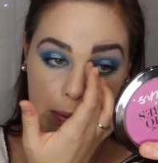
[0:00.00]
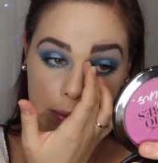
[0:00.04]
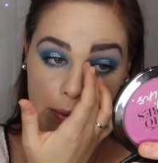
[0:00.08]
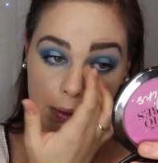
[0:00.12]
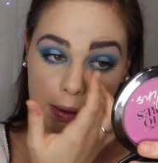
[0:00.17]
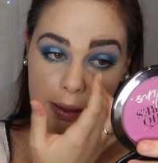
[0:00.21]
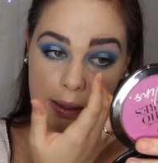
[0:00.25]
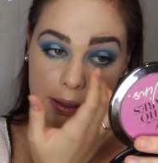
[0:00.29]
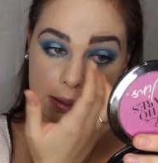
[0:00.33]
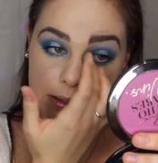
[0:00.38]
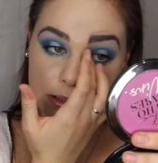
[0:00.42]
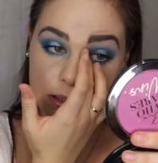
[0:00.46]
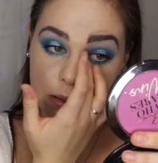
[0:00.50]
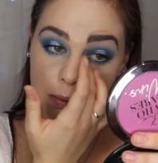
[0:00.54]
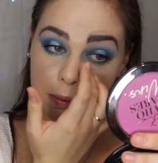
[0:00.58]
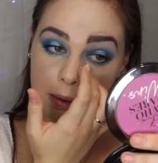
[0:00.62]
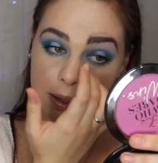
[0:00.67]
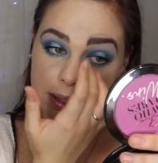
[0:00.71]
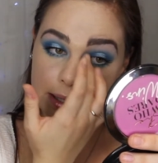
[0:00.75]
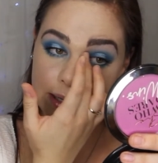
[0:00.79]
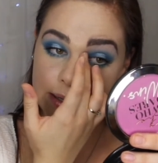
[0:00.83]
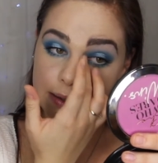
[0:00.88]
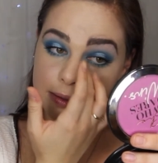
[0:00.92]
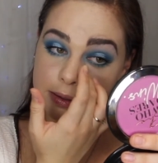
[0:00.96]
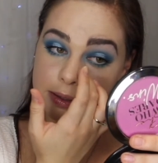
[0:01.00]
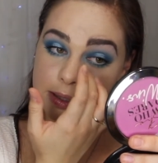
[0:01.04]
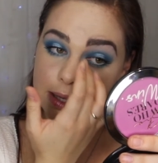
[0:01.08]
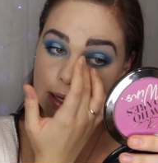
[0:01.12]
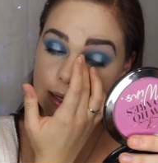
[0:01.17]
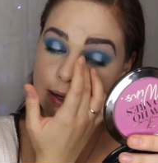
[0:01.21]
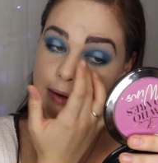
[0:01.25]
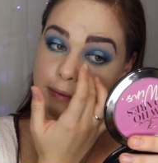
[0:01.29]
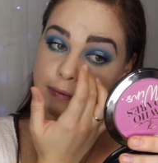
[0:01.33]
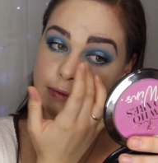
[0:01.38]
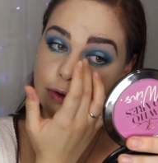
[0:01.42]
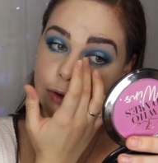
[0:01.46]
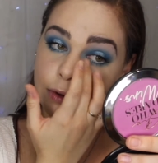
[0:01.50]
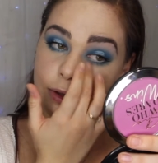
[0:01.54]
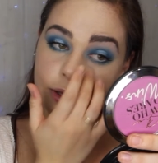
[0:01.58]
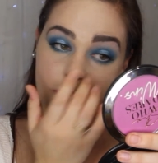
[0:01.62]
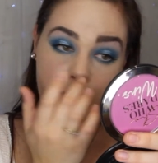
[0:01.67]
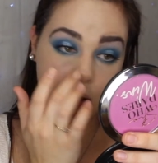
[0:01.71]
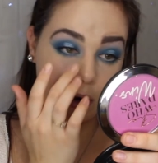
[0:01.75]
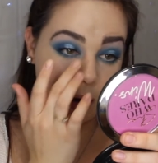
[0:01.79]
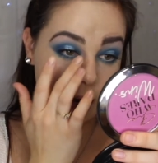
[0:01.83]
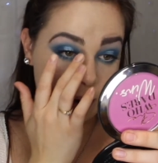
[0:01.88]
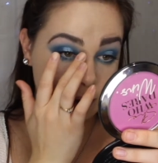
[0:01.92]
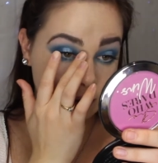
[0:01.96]
That is the one downside of doing
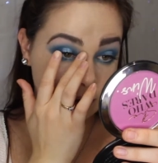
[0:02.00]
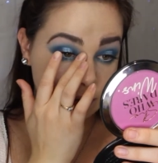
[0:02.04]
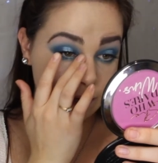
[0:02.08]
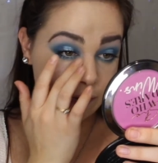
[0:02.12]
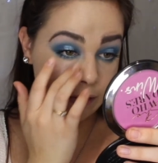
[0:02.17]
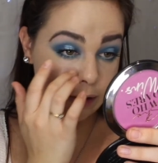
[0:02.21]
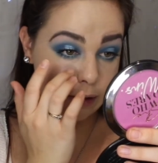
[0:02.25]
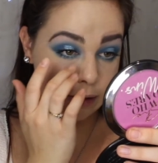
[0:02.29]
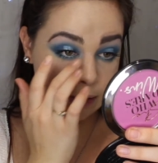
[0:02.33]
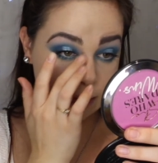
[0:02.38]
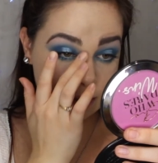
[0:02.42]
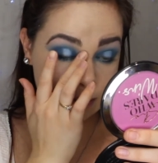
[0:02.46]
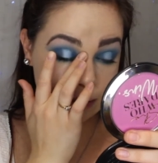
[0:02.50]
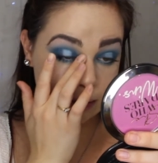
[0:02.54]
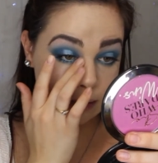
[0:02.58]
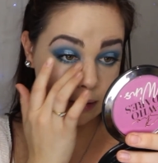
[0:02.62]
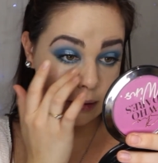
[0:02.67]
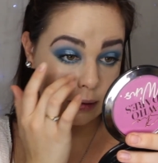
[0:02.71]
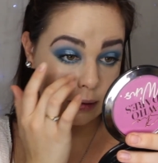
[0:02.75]
your eyes first.